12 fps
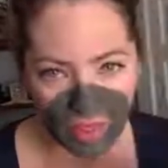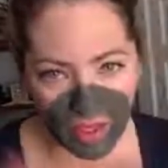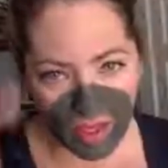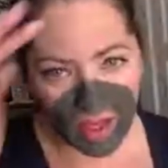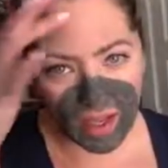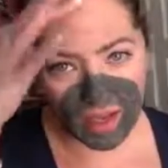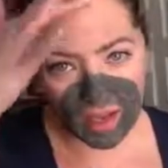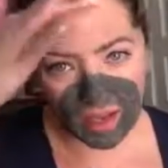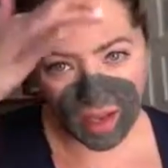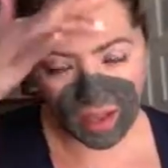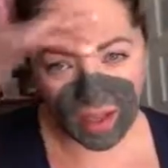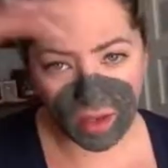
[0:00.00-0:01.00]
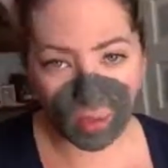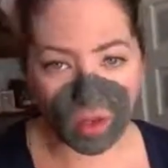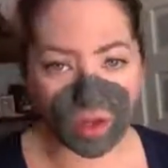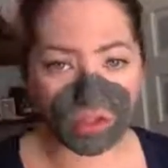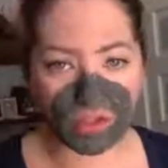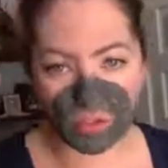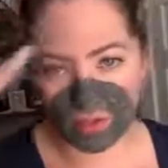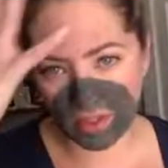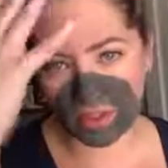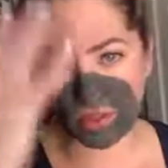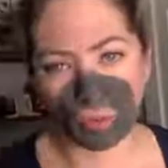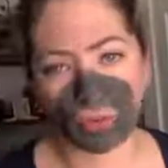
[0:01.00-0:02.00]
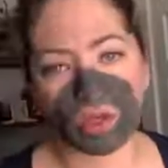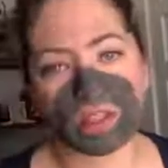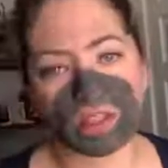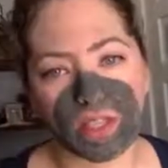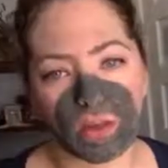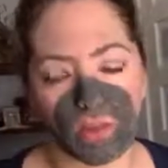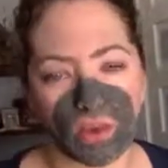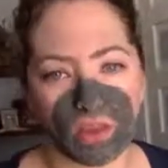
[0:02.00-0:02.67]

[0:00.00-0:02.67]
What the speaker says: And then what I'll do is I'll just rinse it with,